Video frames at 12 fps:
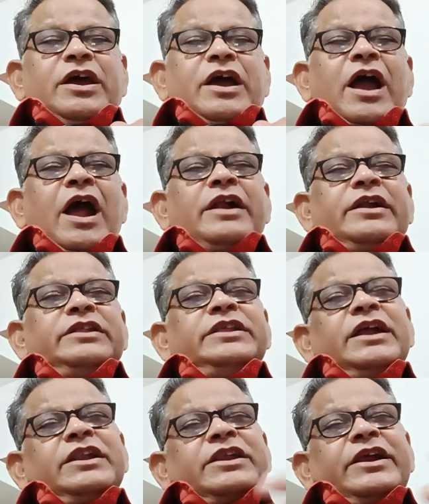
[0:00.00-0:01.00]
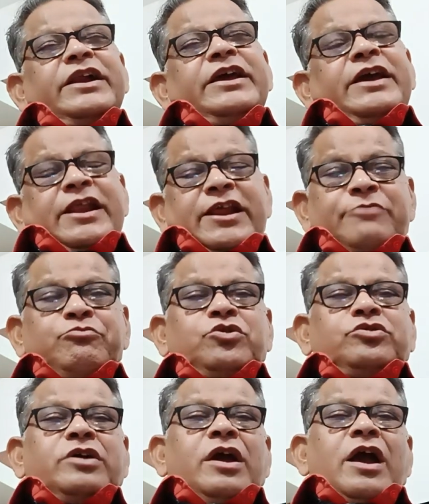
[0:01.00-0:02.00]
and then read any
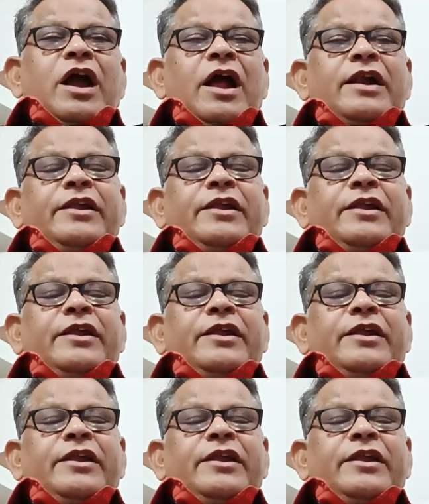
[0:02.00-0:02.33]
book and